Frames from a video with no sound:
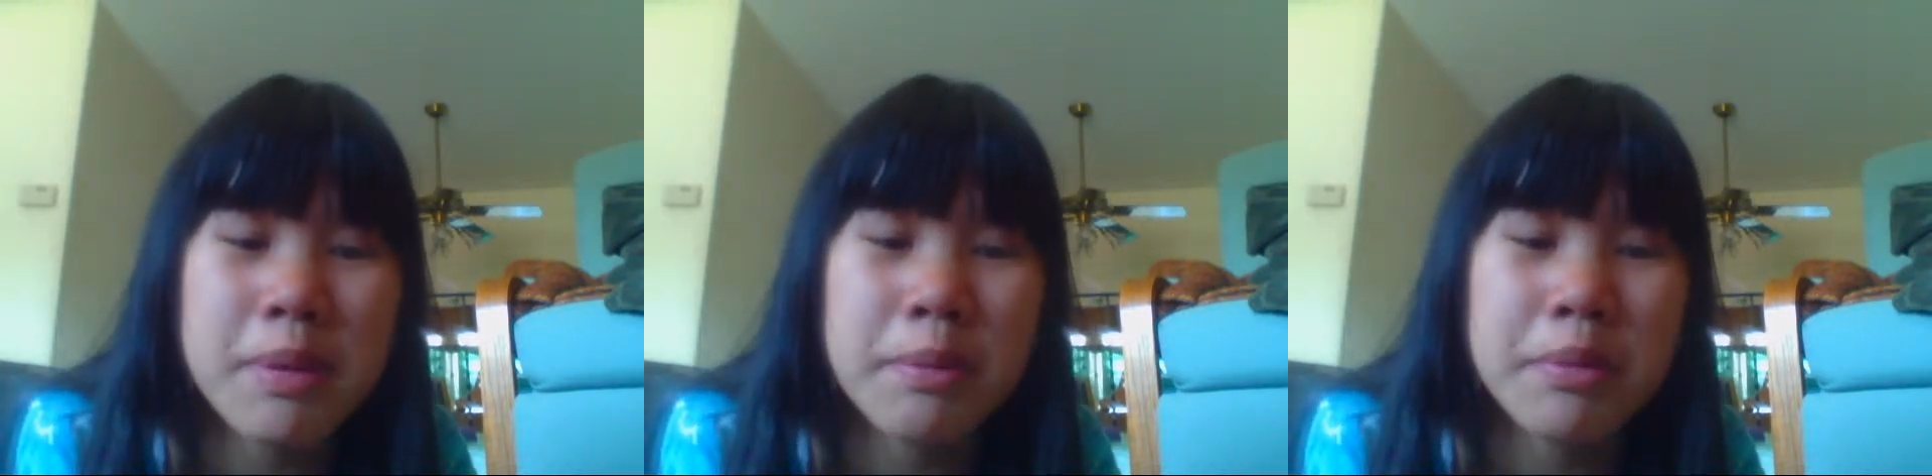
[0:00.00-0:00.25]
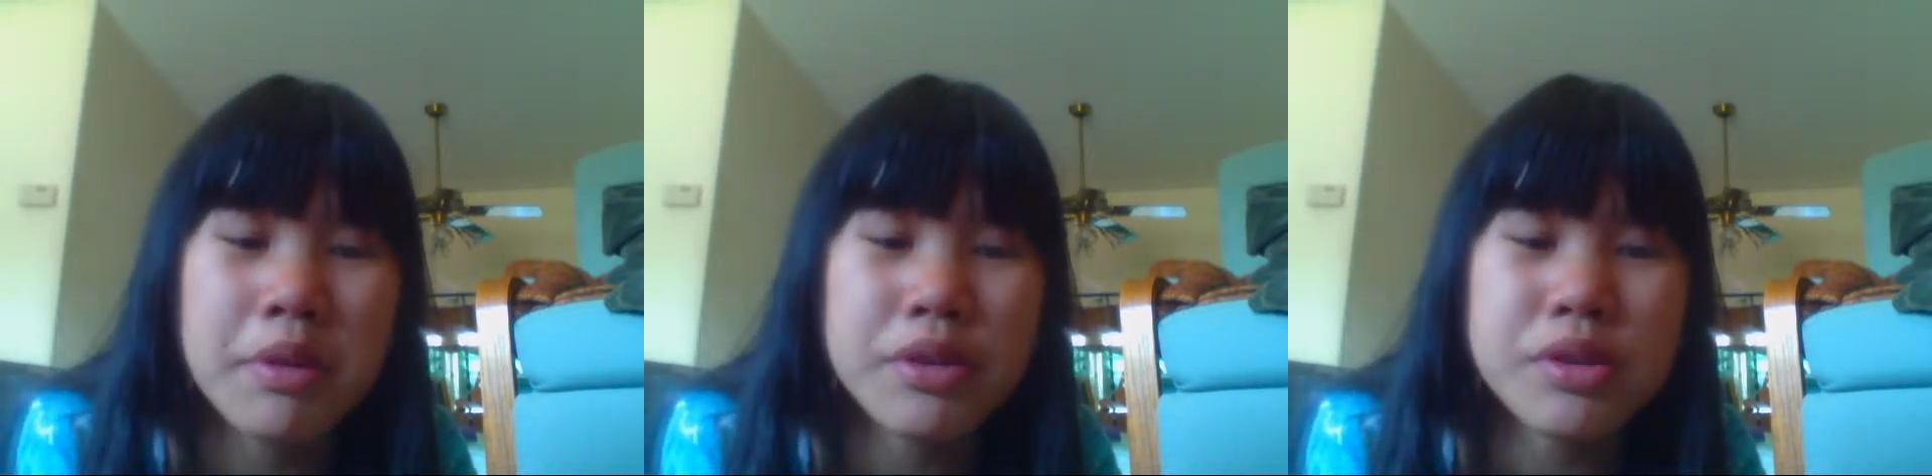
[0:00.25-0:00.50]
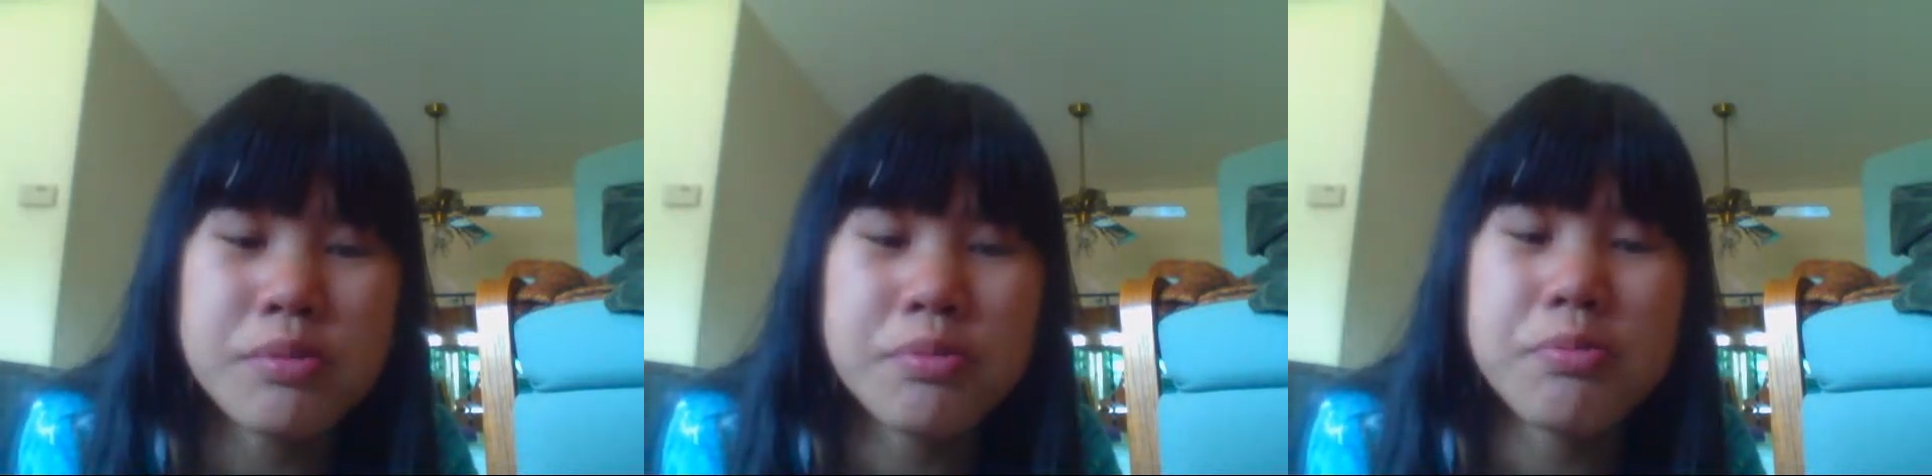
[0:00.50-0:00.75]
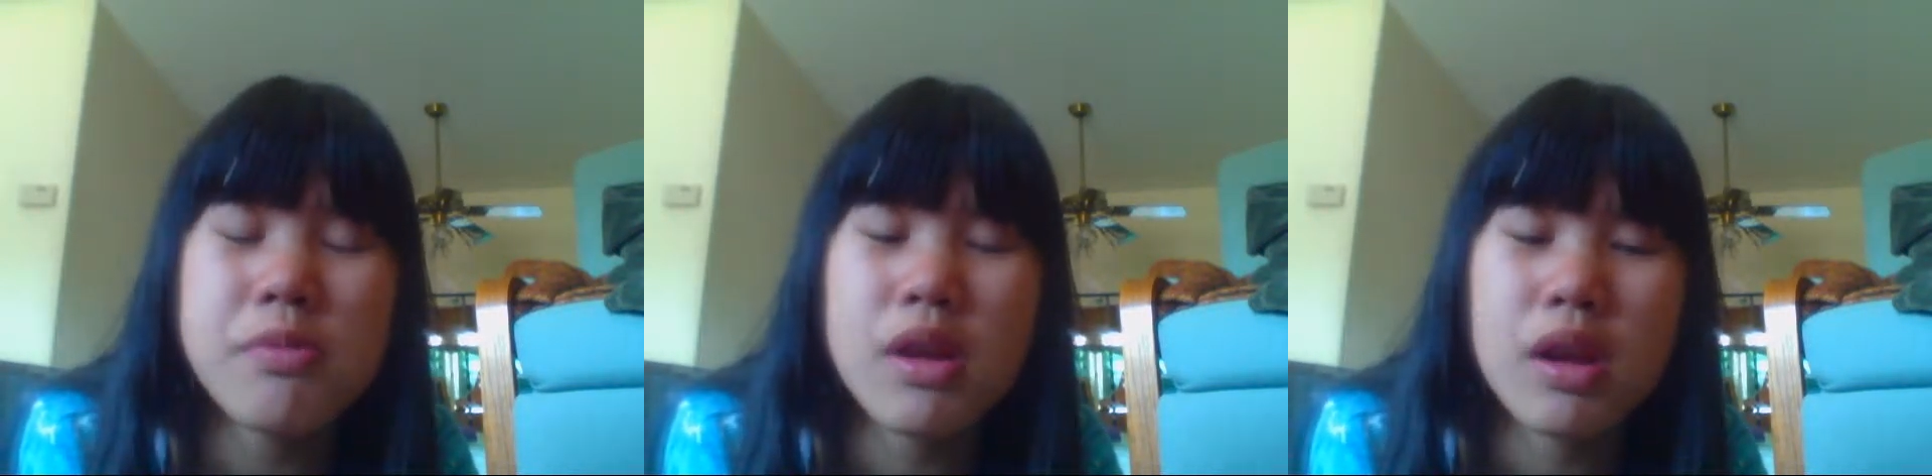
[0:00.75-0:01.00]
people
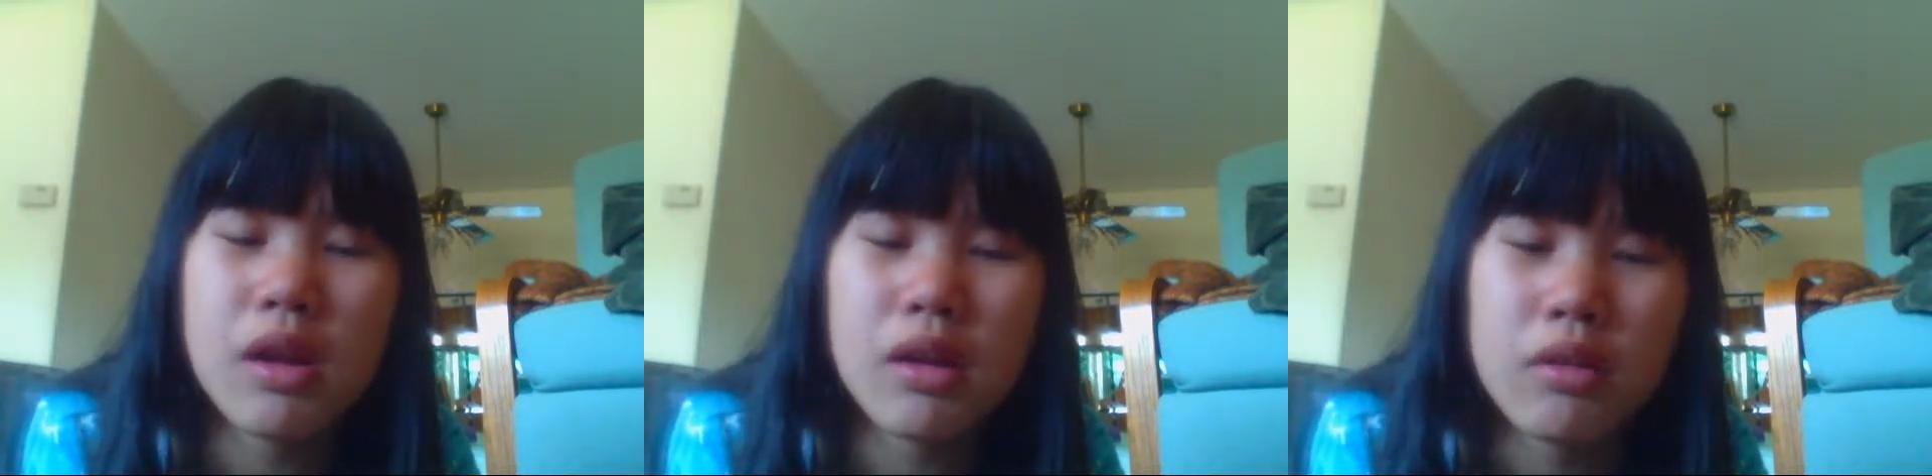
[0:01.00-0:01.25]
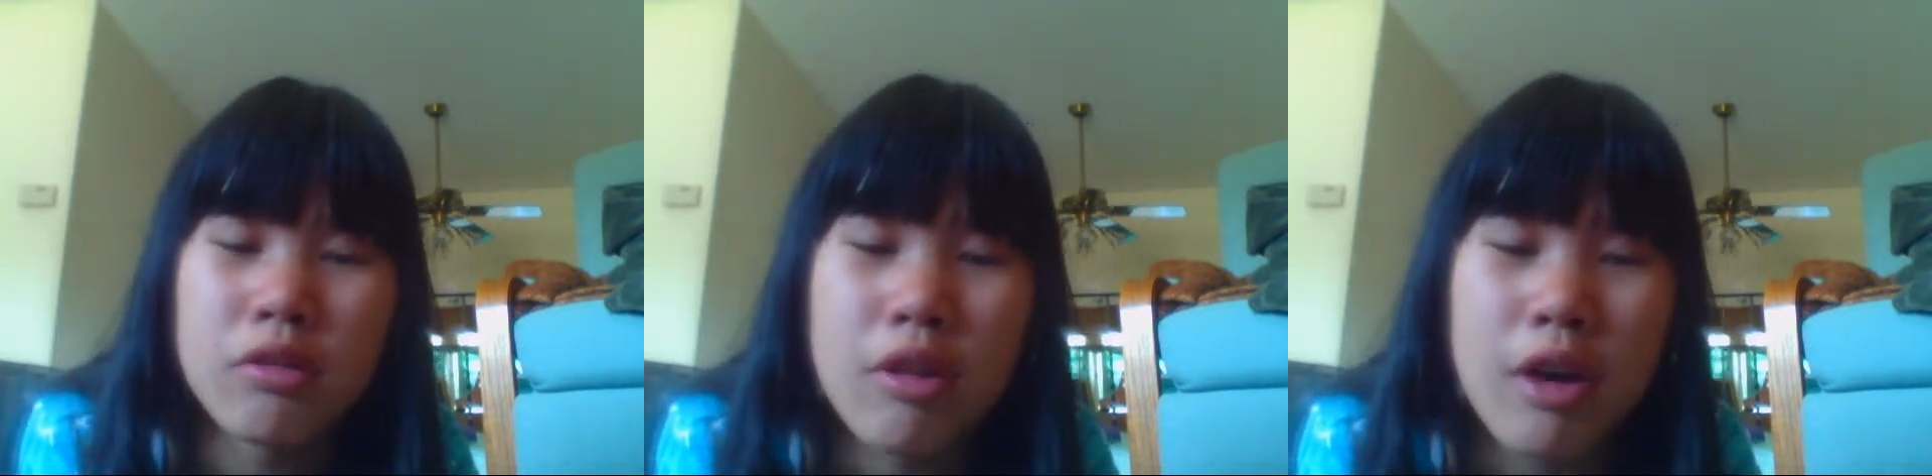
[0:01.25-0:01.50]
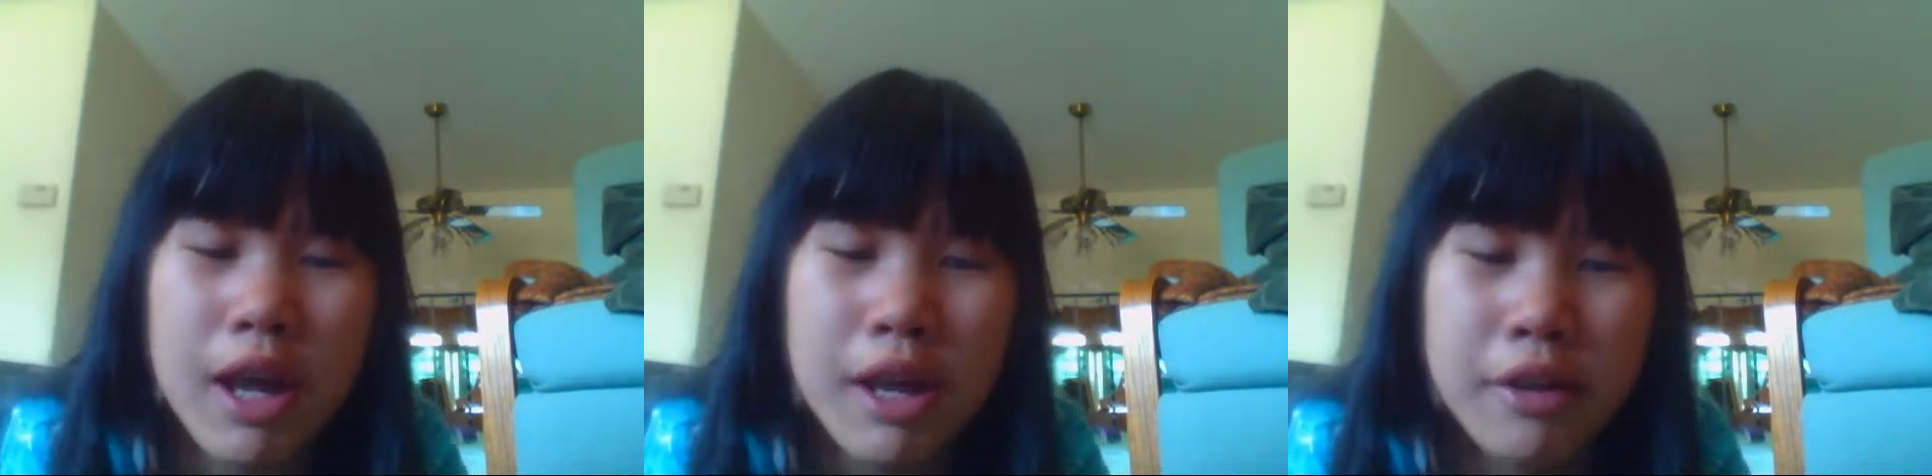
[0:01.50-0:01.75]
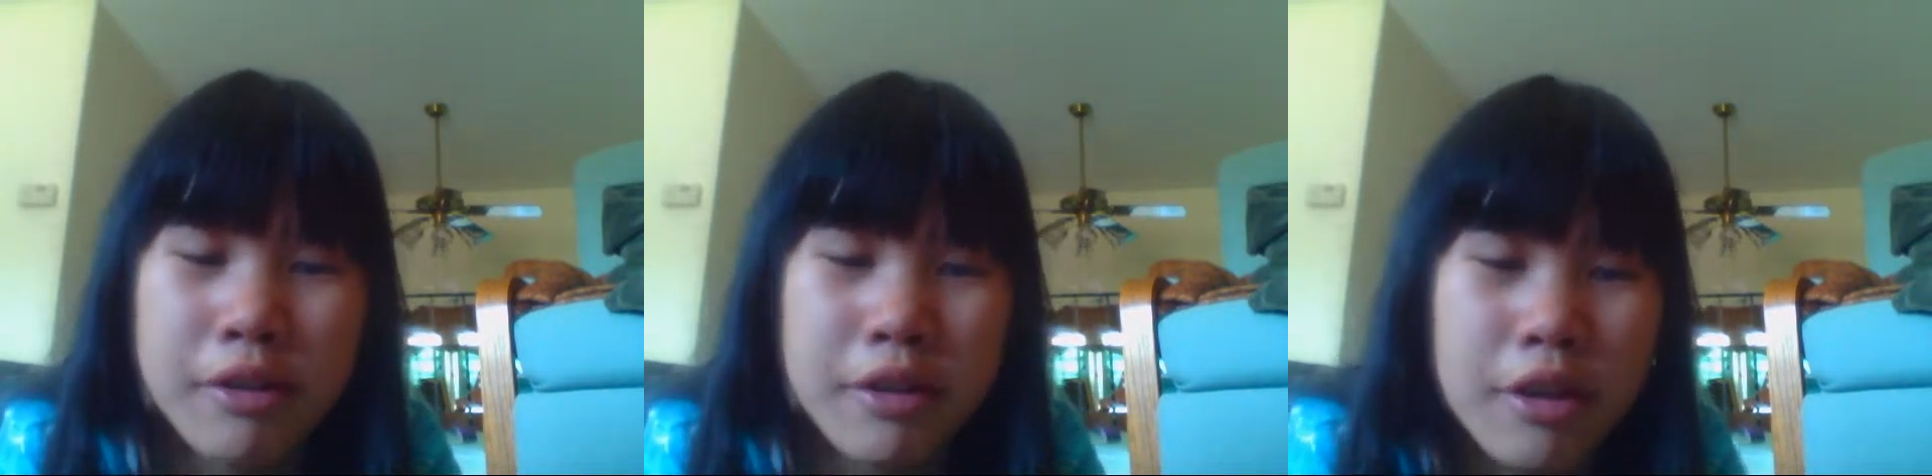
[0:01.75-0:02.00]

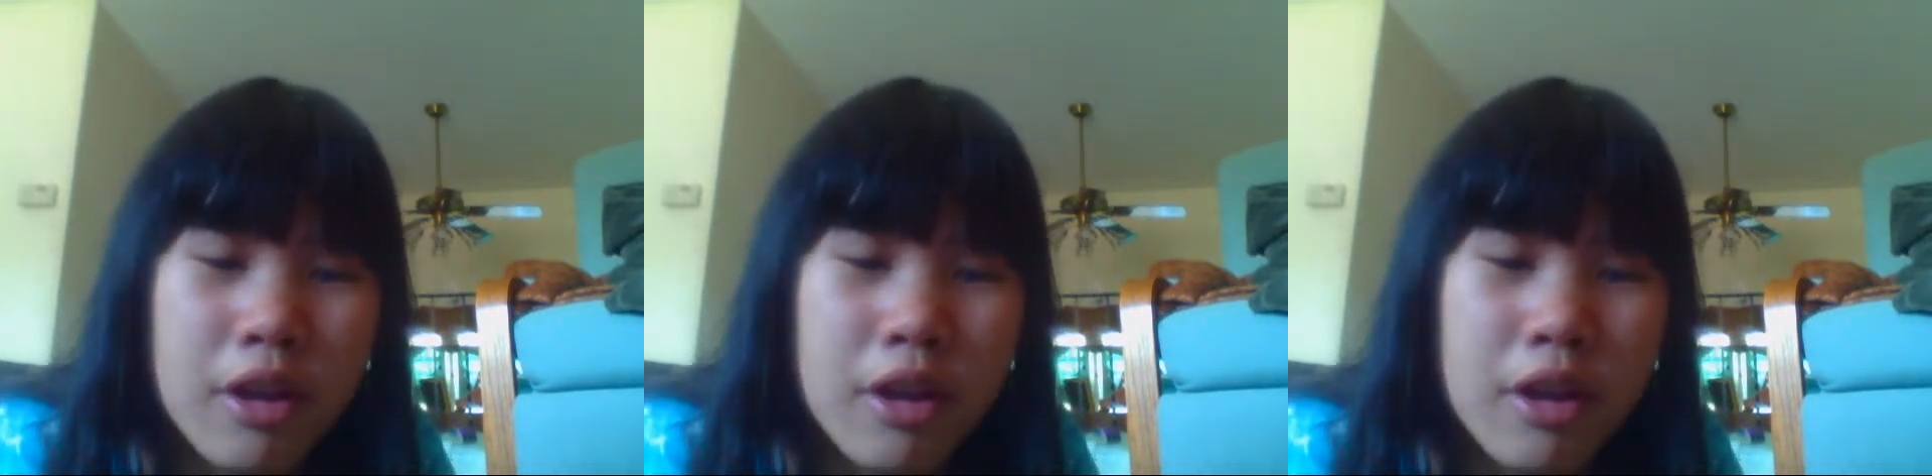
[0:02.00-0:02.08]
cry.